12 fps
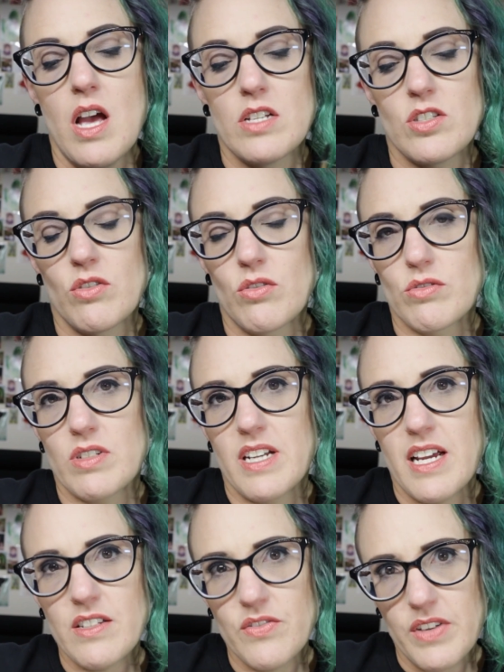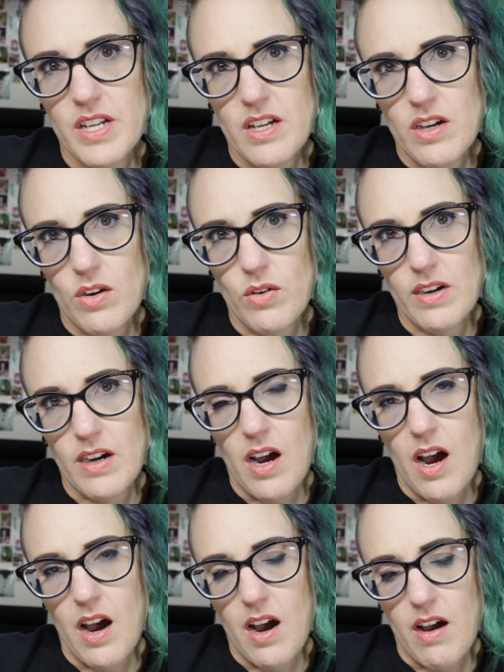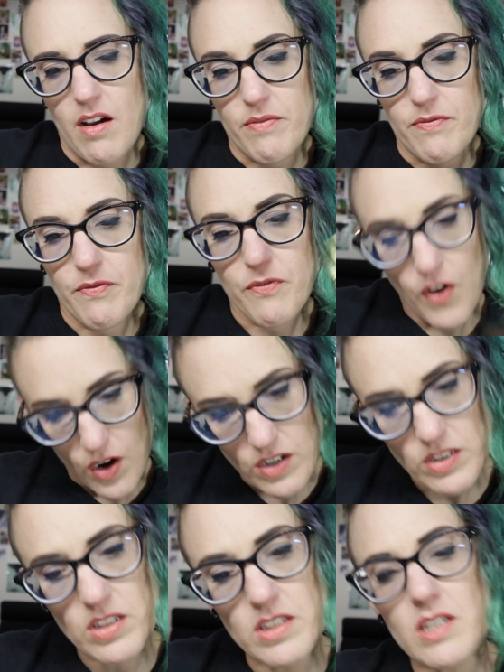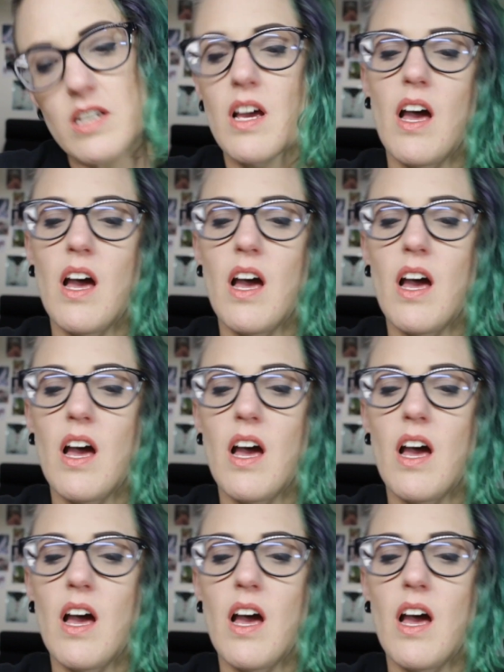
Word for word: So today's video, uh, first,